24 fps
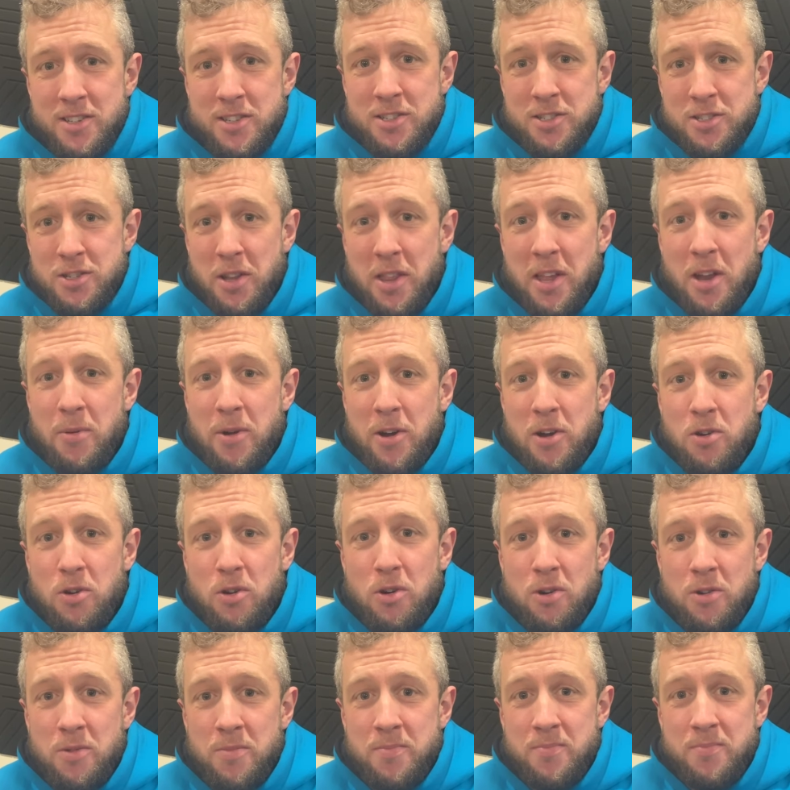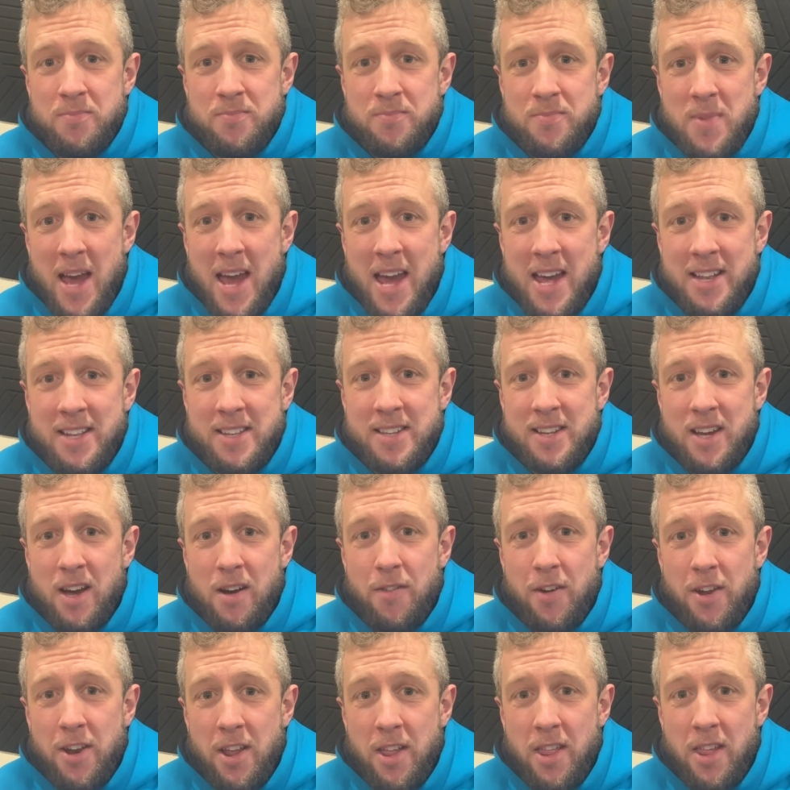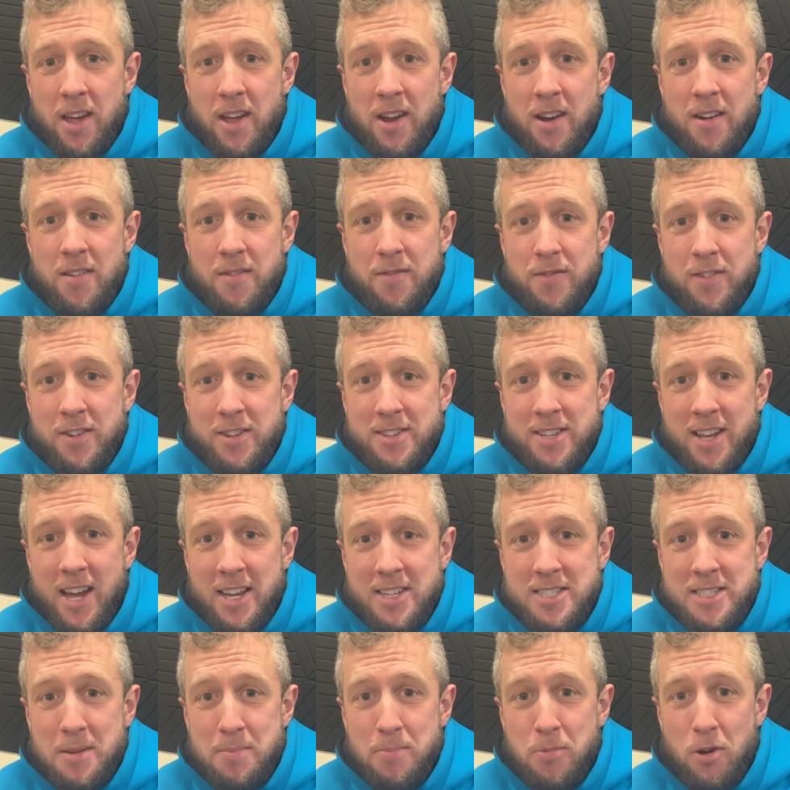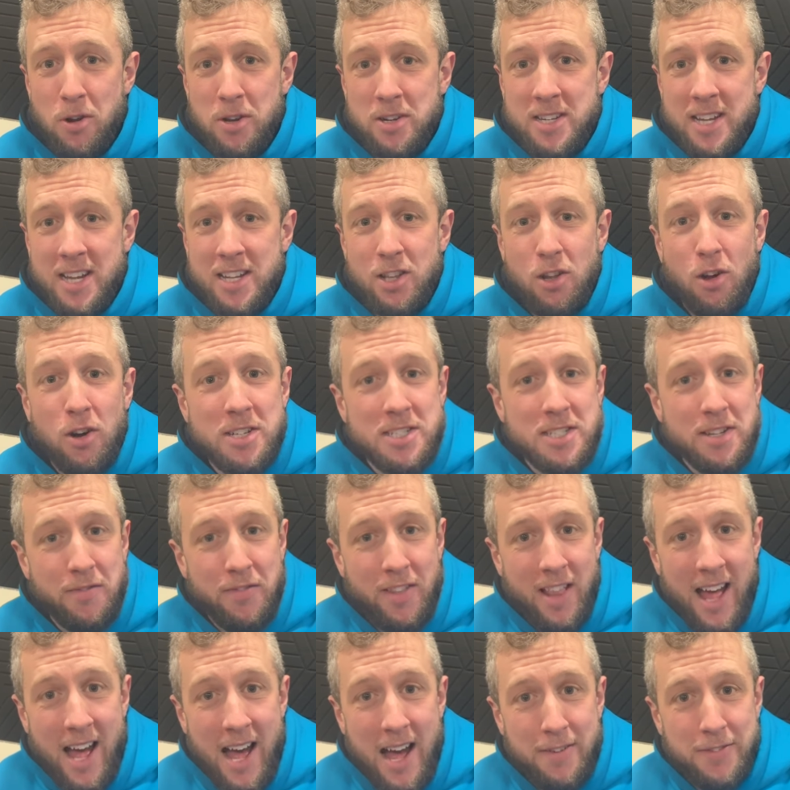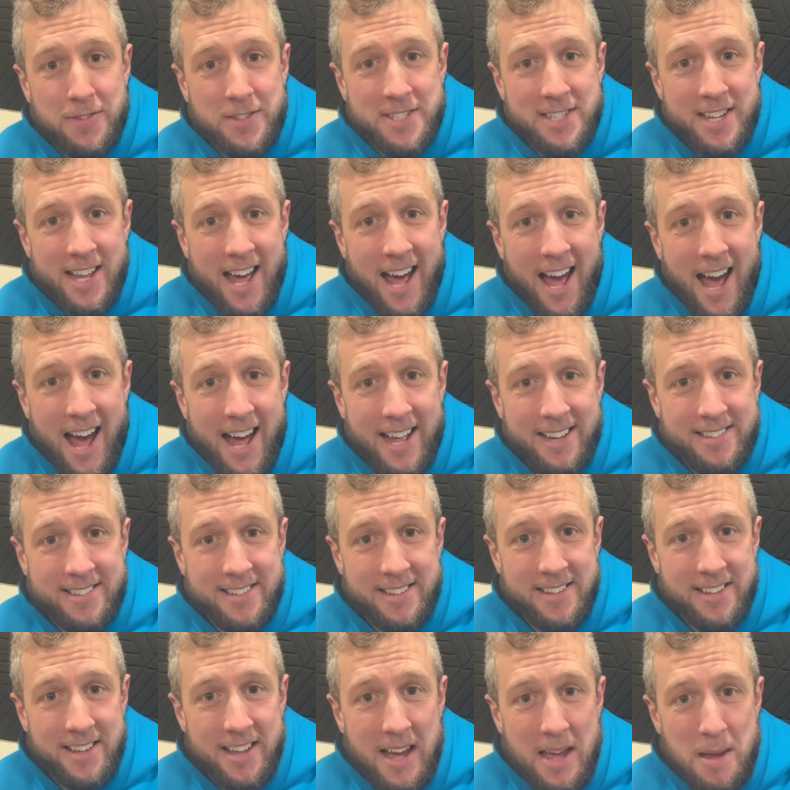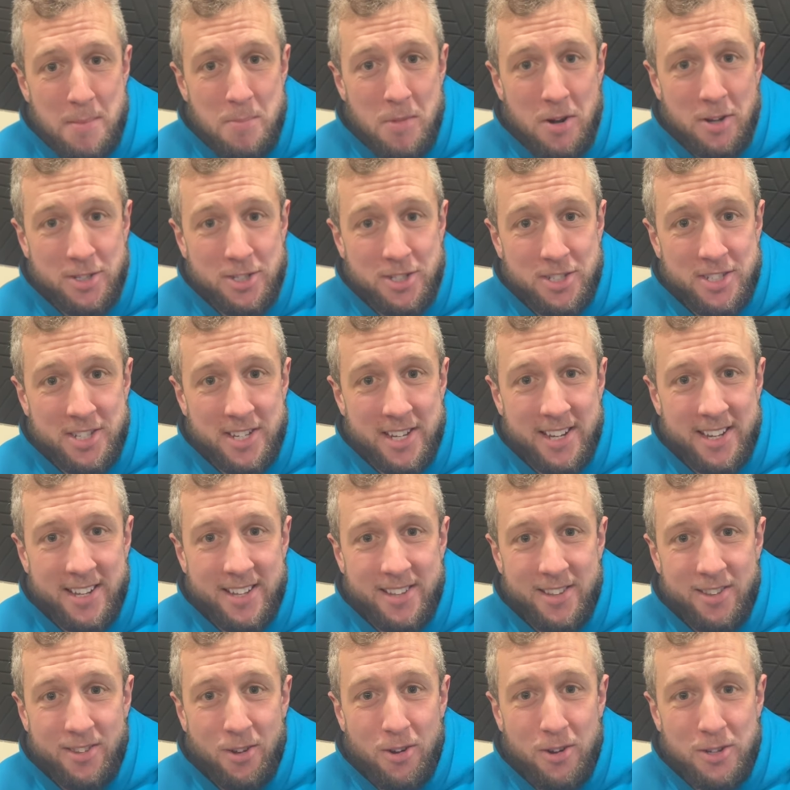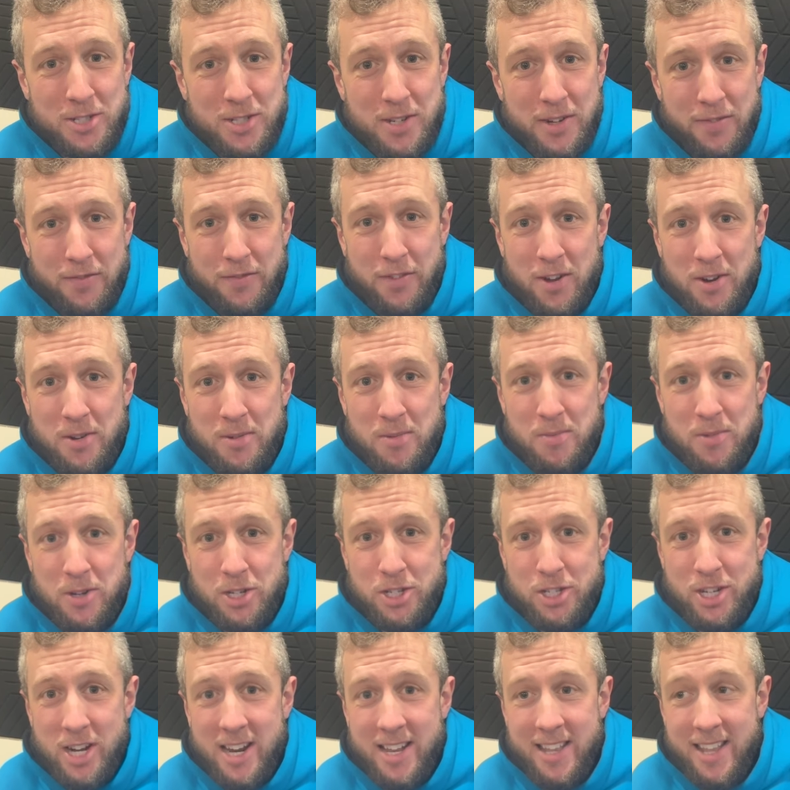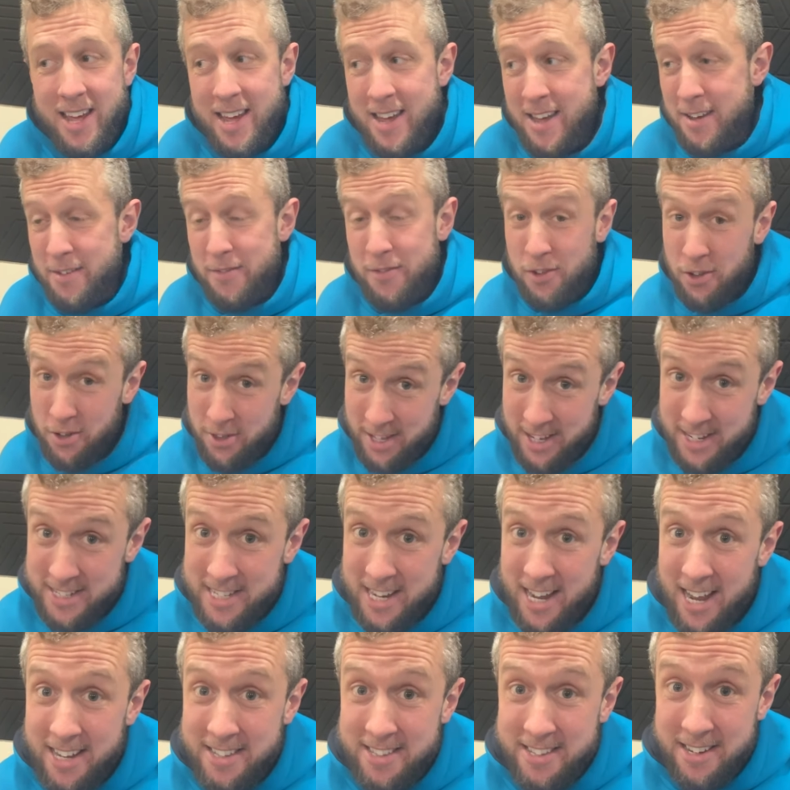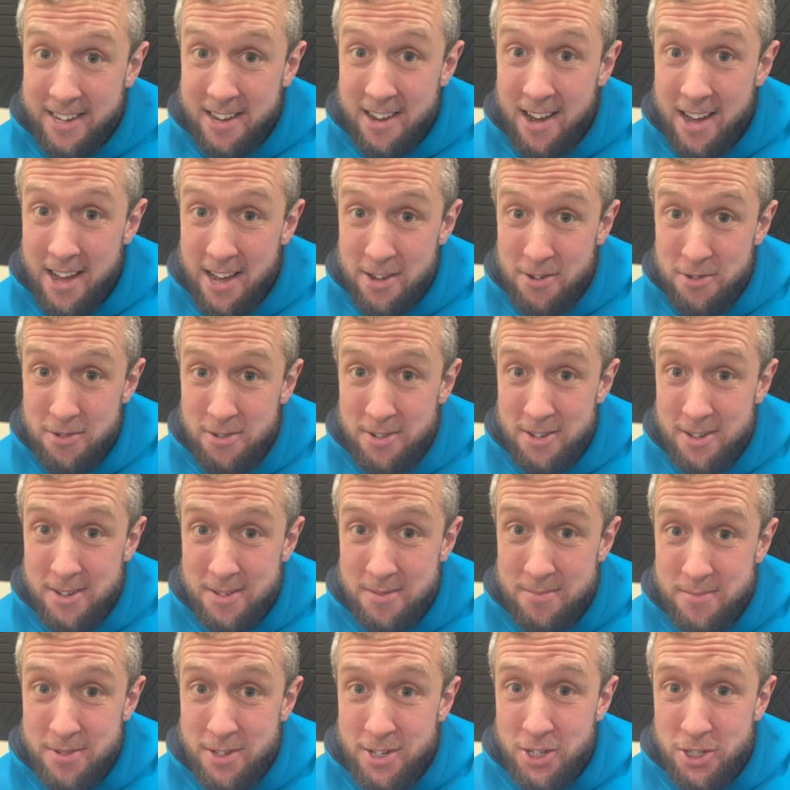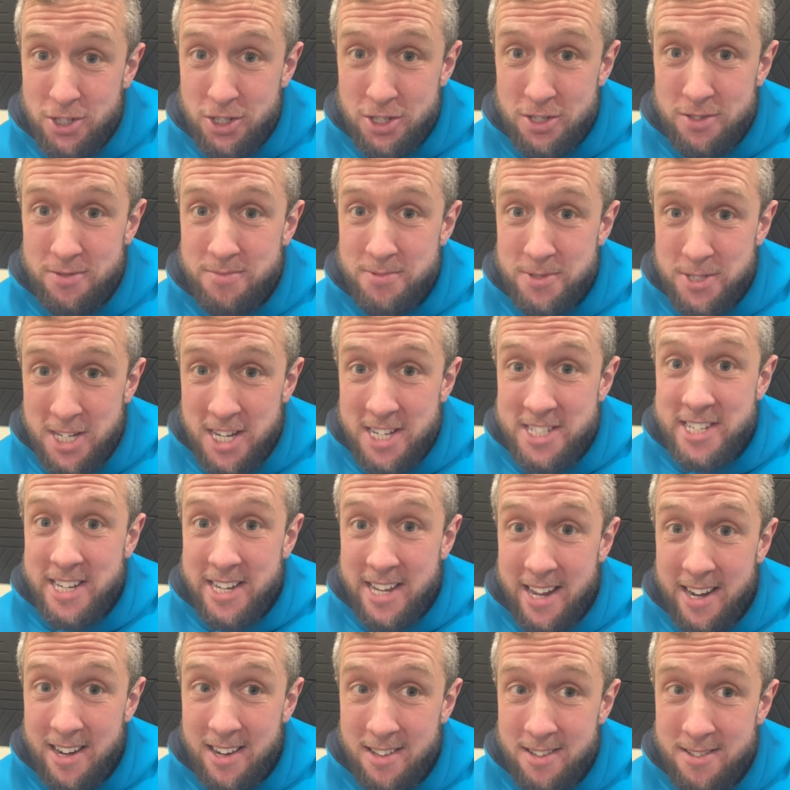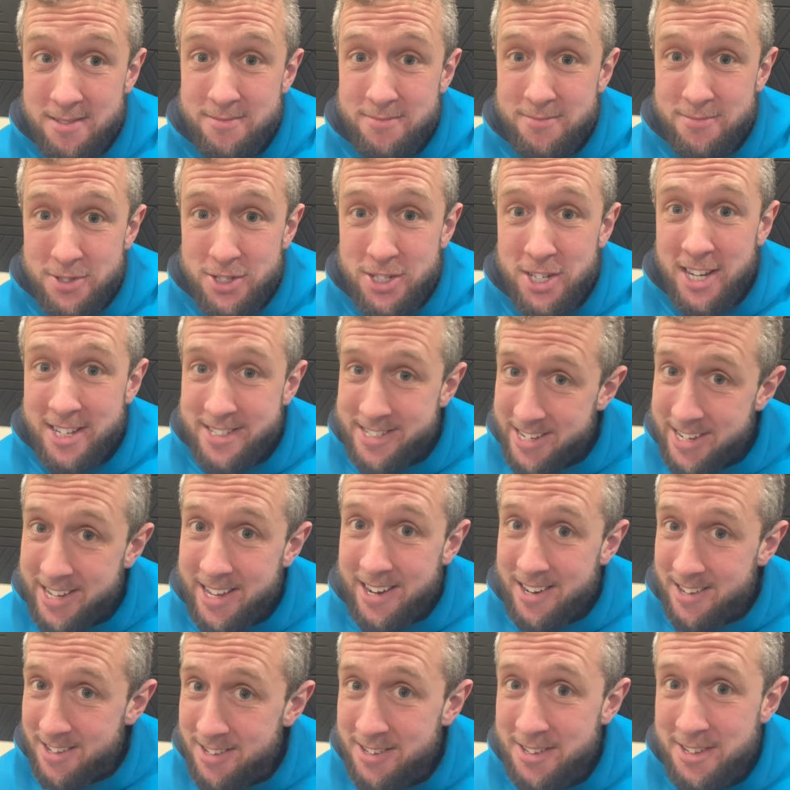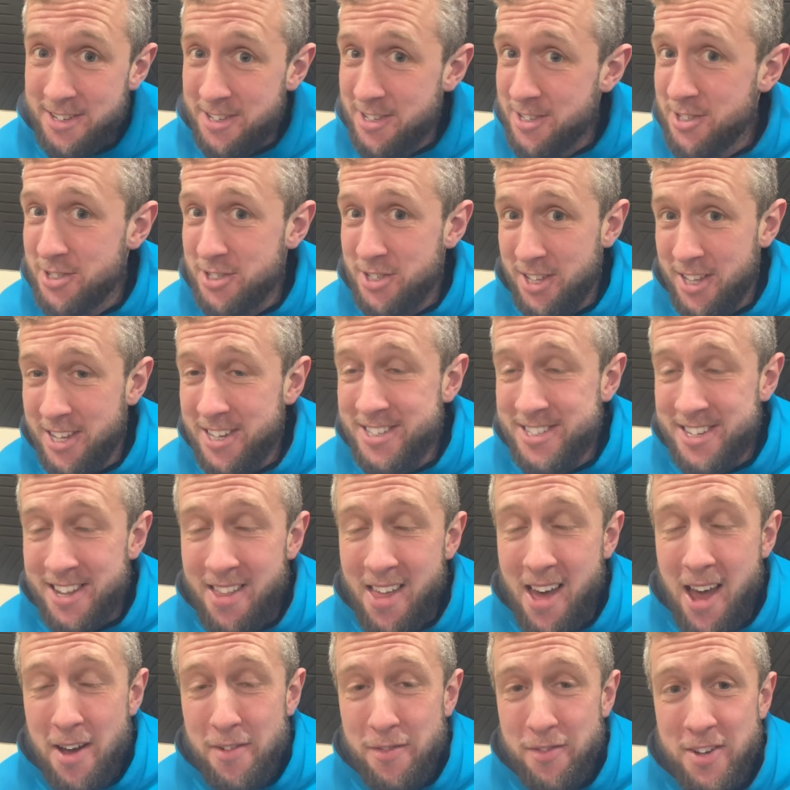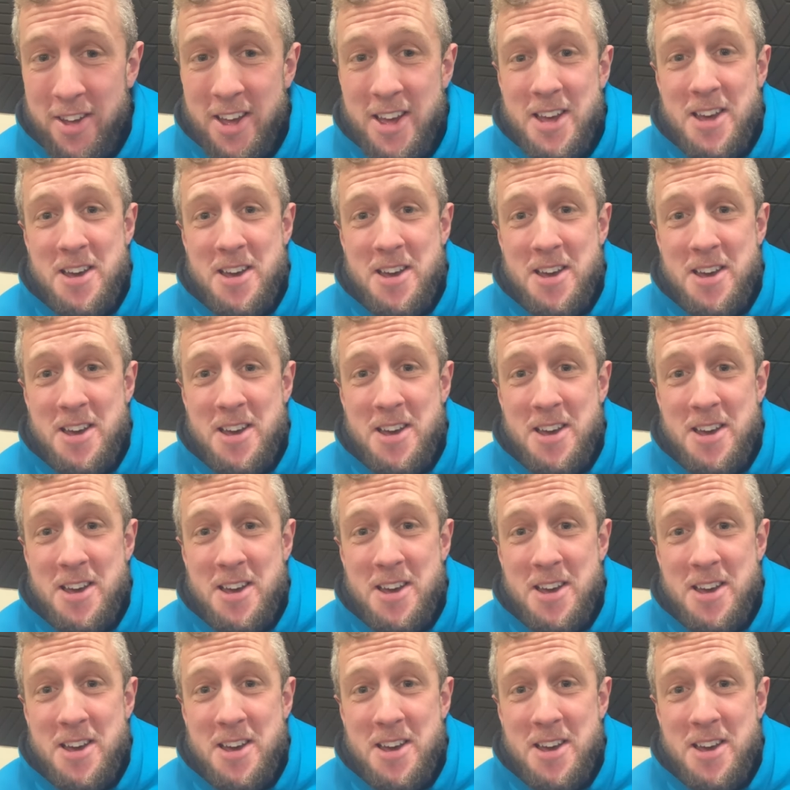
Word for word: So there we go. End of another fantastic podcast. Lots of laughs had, I must say. Lots of fun with Charlotte. Few things I had to cut out because she, she is a girl. She is a girl. She likes a laugh.